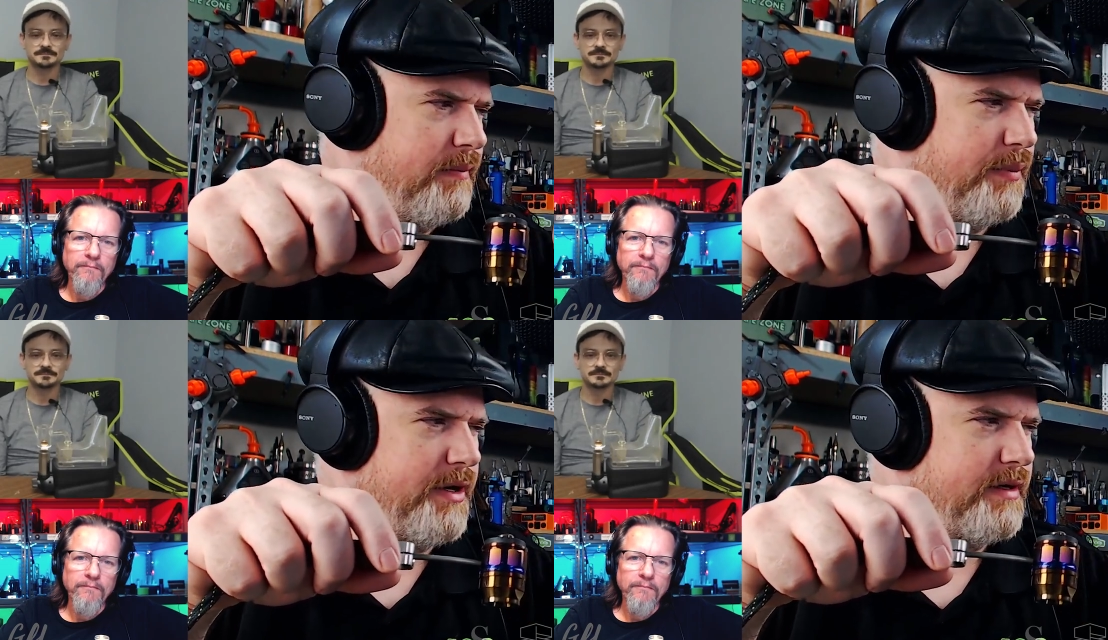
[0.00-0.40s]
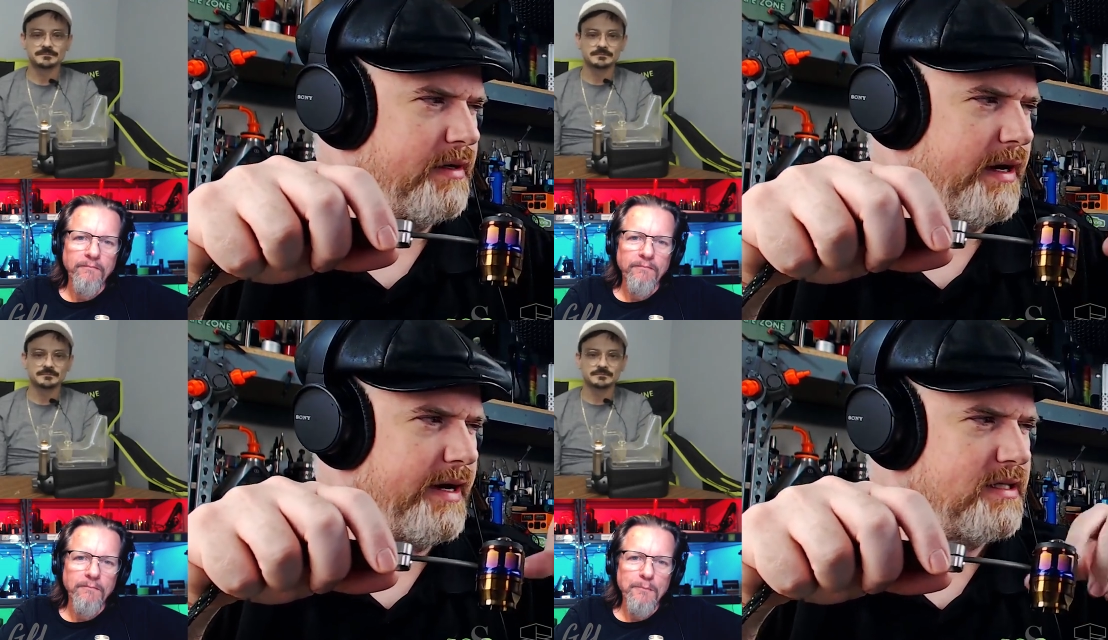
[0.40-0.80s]
Speaker 1: But
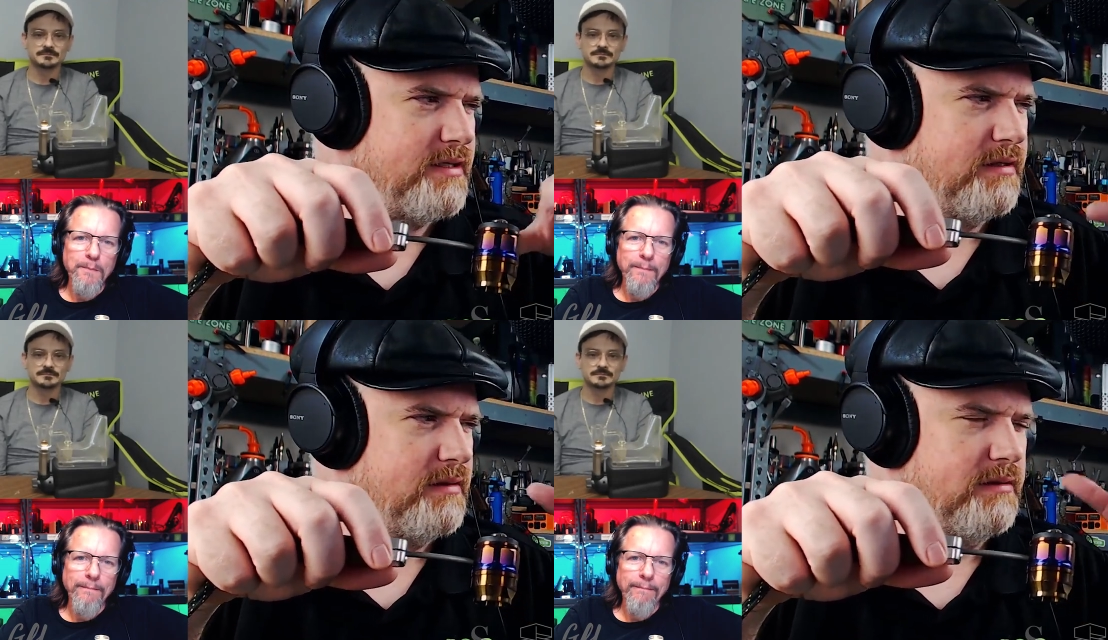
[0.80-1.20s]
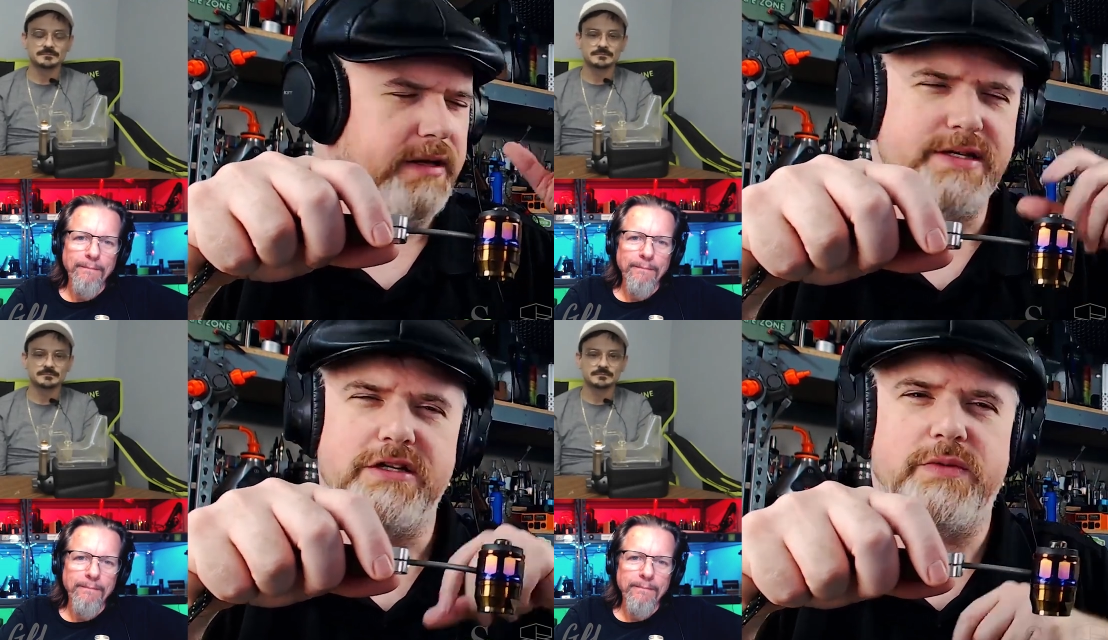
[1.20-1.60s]
I still I
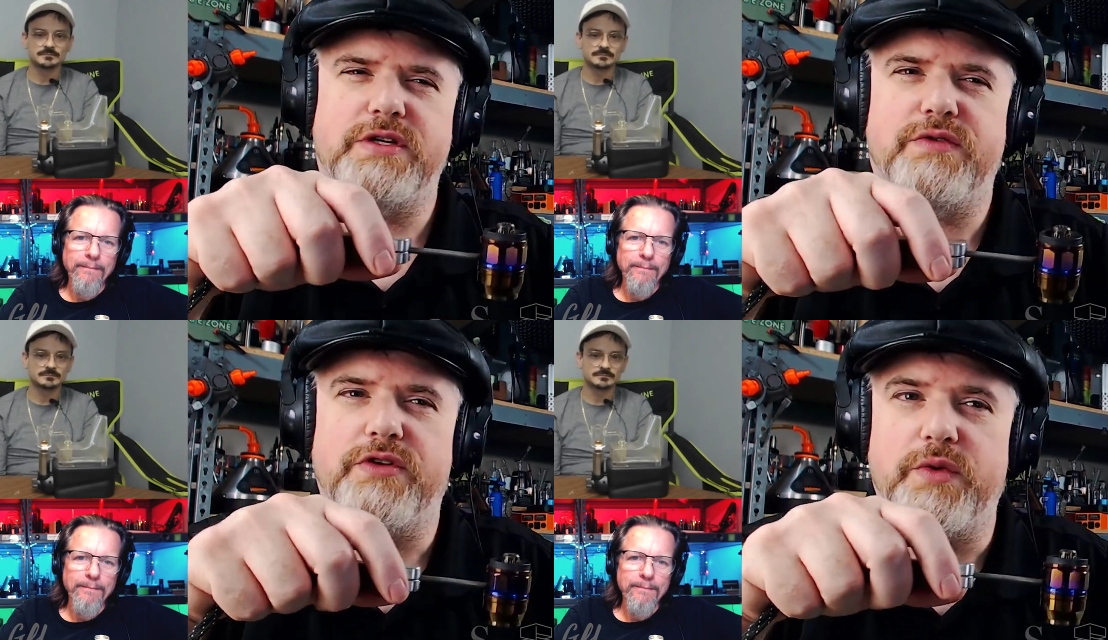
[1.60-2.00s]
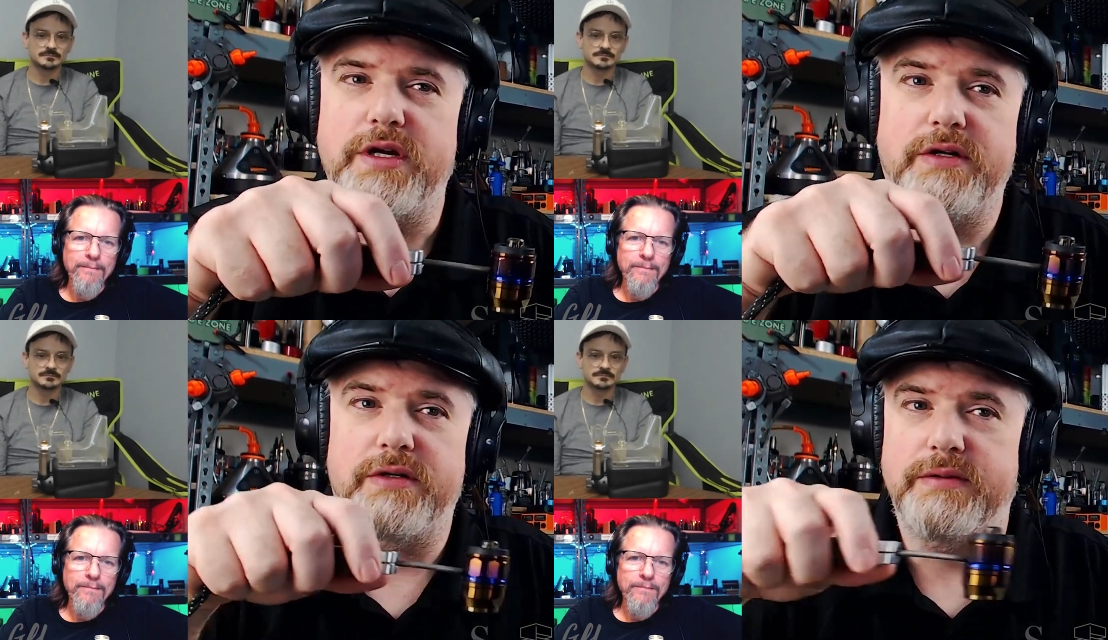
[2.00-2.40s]
still reach for the
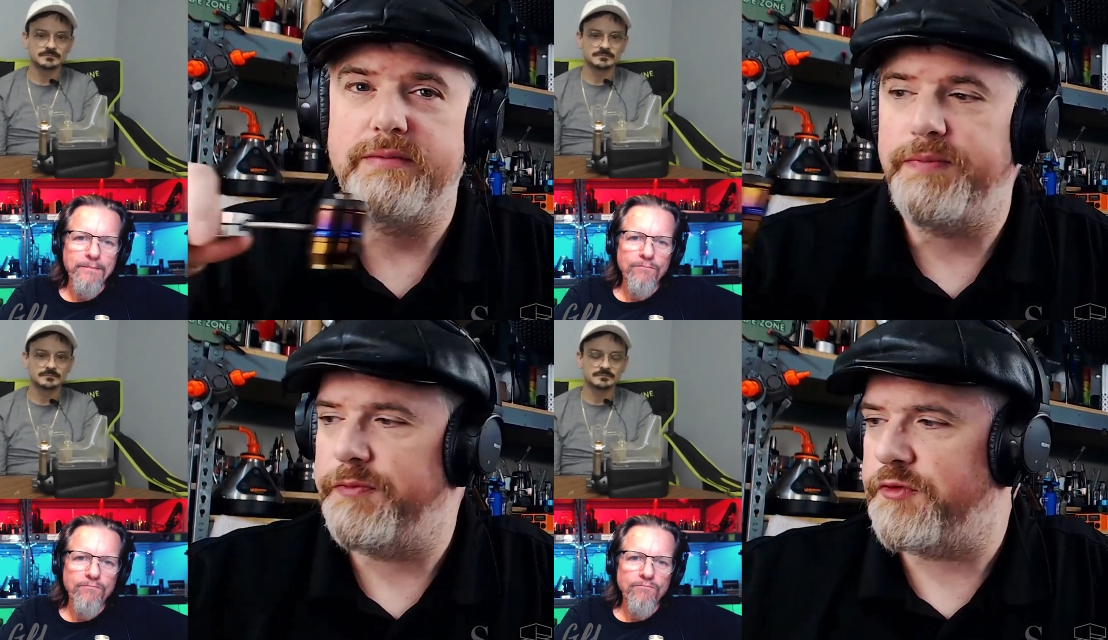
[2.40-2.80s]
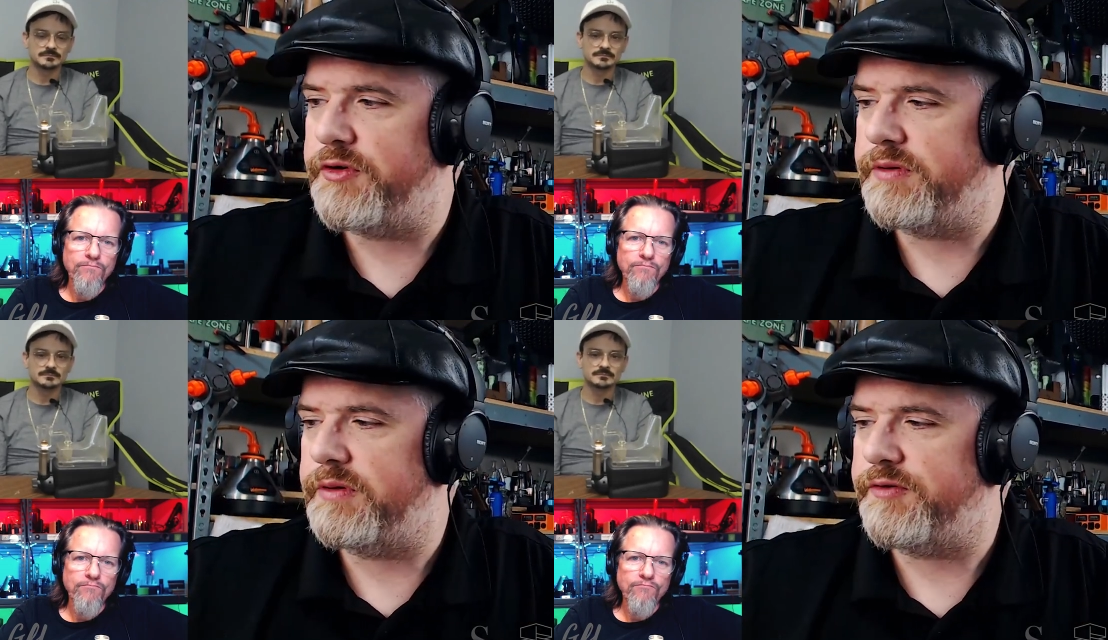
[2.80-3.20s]
Rio
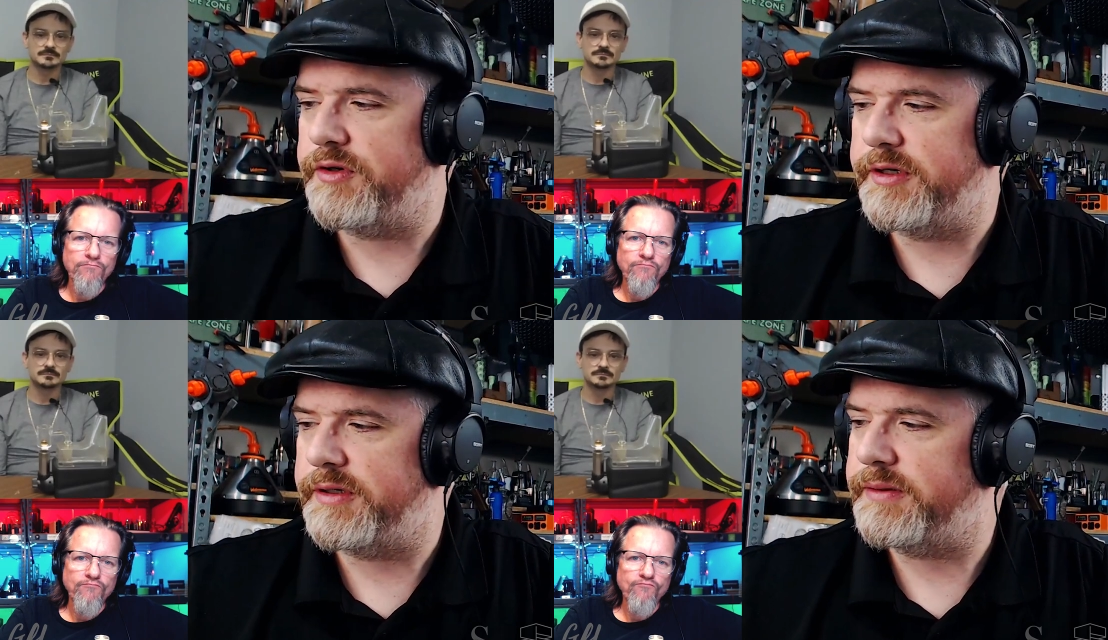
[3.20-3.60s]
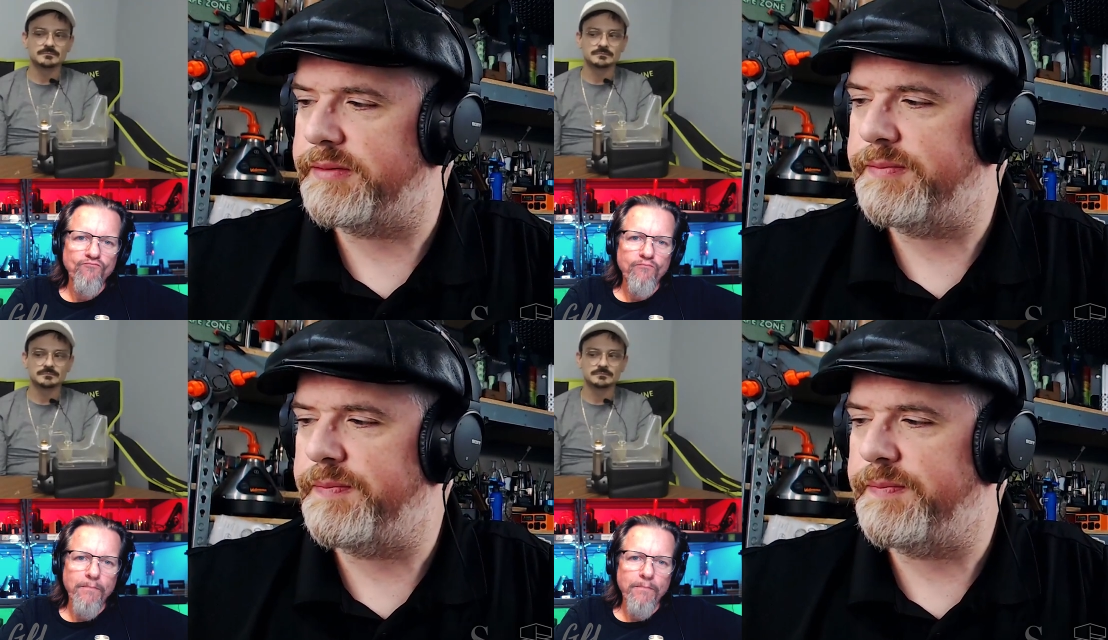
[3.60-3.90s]
for for a